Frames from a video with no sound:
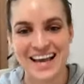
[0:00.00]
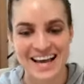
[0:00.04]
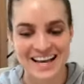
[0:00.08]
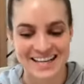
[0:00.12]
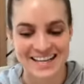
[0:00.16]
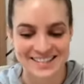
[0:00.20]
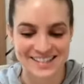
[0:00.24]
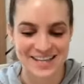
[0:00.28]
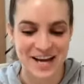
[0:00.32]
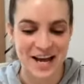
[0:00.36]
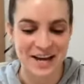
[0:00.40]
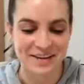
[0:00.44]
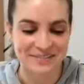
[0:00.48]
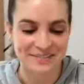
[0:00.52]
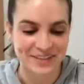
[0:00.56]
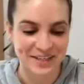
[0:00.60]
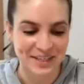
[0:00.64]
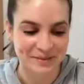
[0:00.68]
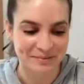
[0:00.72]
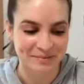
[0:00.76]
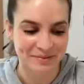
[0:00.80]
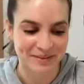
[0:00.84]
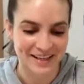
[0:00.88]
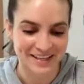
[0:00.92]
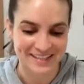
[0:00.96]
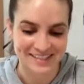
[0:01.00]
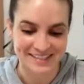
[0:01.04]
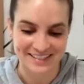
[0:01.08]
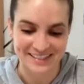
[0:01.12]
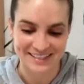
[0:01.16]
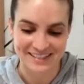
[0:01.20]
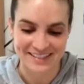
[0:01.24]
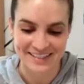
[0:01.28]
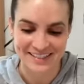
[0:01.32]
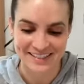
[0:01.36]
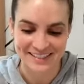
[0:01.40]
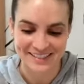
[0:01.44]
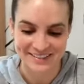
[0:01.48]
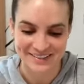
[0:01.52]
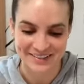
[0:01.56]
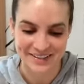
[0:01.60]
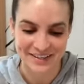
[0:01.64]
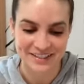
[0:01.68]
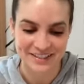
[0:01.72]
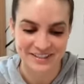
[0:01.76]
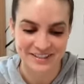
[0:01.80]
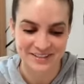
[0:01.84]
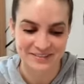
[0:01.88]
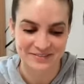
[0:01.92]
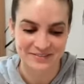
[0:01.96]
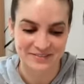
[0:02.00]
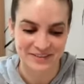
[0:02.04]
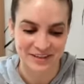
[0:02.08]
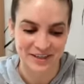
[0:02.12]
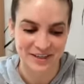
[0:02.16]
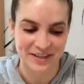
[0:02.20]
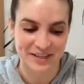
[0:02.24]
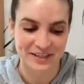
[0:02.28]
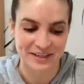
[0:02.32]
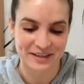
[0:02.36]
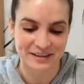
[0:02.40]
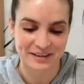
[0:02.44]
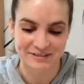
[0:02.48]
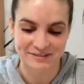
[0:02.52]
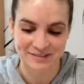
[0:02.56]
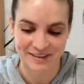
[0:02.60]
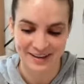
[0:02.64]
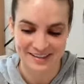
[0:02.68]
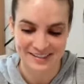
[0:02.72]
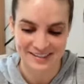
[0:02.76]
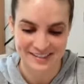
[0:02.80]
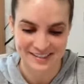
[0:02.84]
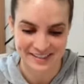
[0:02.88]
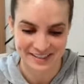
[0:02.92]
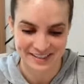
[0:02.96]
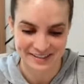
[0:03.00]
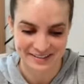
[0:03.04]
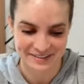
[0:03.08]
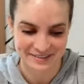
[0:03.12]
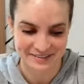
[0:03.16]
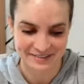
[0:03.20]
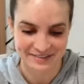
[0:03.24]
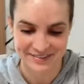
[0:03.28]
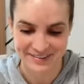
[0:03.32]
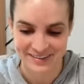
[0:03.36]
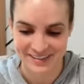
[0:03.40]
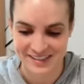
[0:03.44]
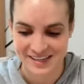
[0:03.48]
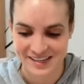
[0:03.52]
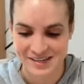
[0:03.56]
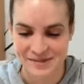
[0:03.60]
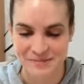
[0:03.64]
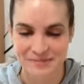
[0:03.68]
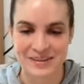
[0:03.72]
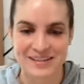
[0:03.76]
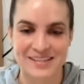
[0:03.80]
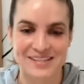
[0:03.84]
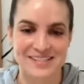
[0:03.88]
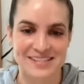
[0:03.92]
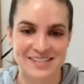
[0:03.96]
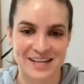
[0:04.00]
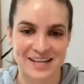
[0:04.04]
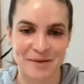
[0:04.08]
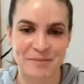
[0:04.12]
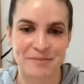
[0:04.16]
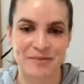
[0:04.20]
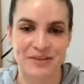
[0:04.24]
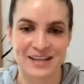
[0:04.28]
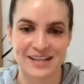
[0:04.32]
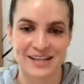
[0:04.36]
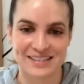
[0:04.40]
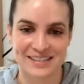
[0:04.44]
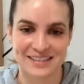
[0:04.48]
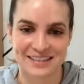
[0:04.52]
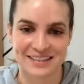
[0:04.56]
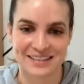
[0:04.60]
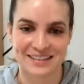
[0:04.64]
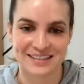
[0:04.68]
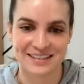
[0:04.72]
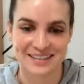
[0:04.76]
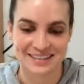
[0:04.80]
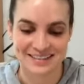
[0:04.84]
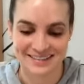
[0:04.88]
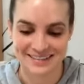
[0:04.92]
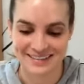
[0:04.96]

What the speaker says: it's not very pleasant. It's very effective, but it's not pleasant.